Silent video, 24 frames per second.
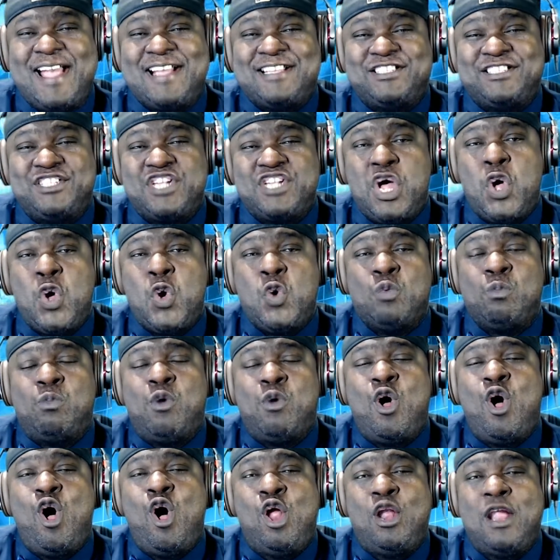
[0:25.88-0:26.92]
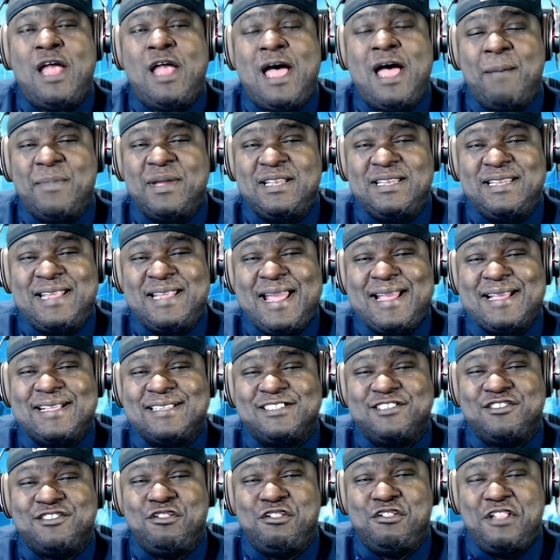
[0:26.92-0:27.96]
Zone, Paul Amadeus
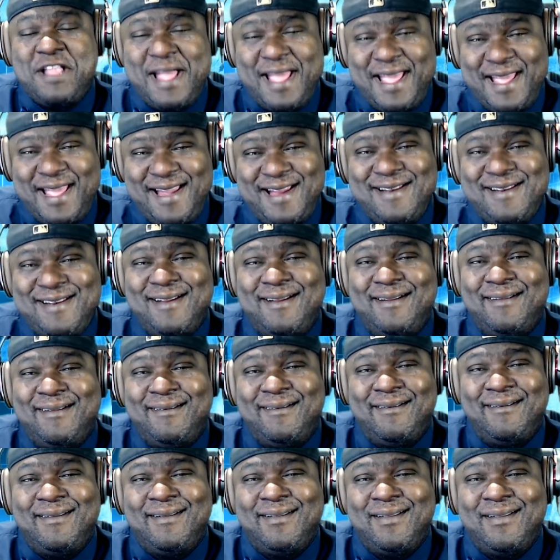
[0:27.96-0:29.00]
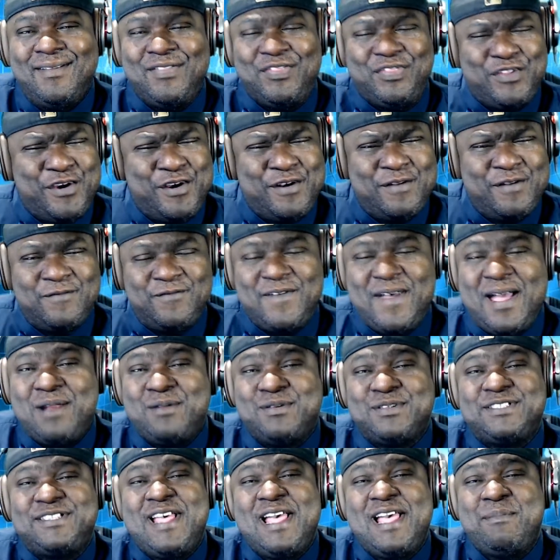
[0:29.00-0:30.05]
Lane. Third and final
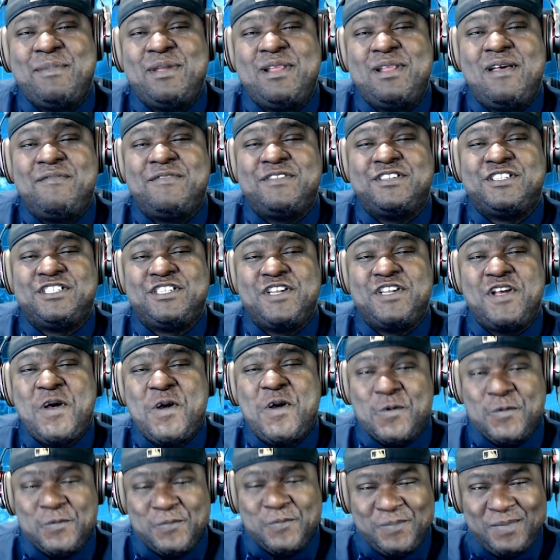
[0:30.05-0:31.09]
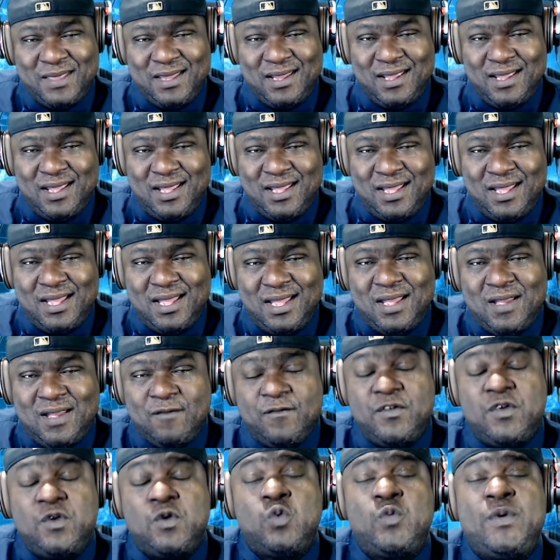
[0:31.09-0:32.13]
segment of the show. A
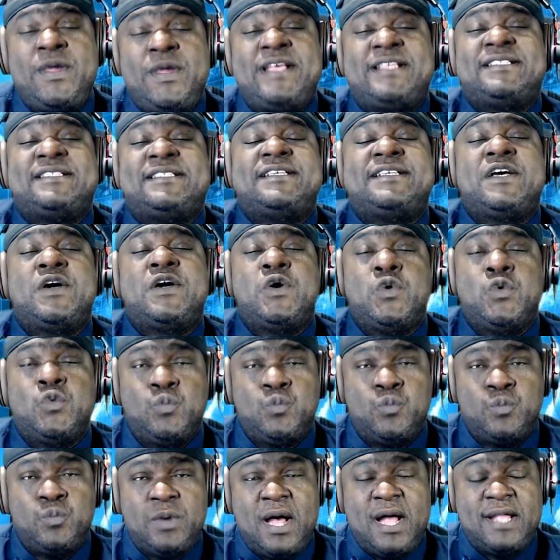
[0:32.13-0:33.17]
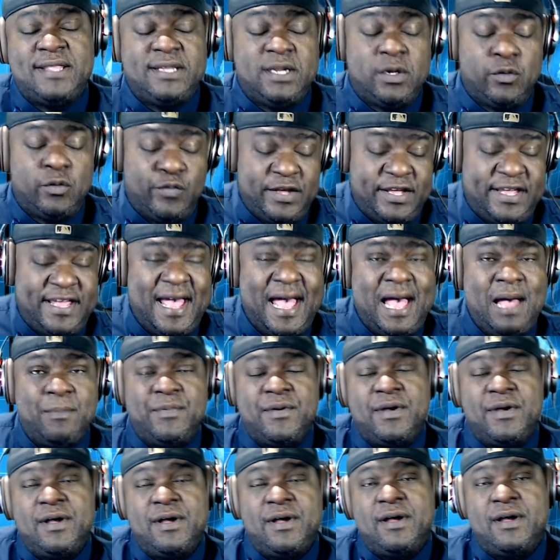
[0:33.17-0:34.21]
few weeks ago, I did a recap
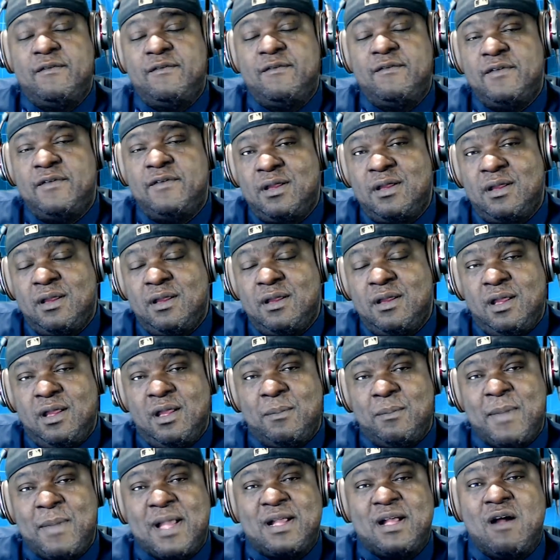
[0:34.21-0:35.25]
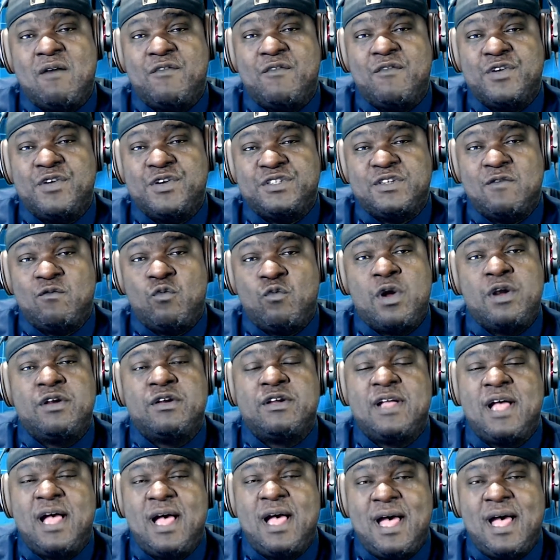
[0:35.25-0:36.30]
of my coverage of
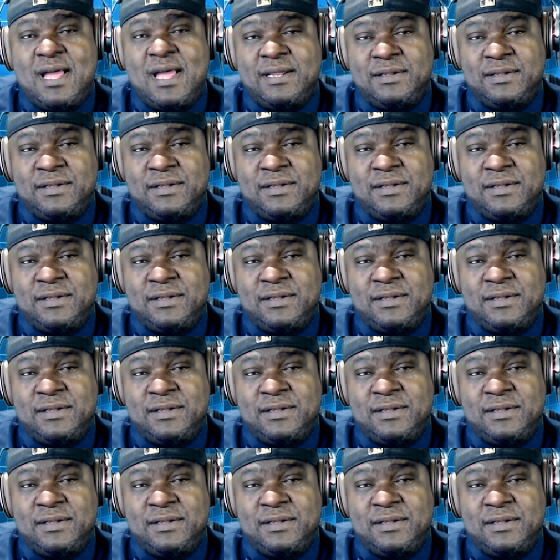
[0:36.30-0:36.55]
WonderCon.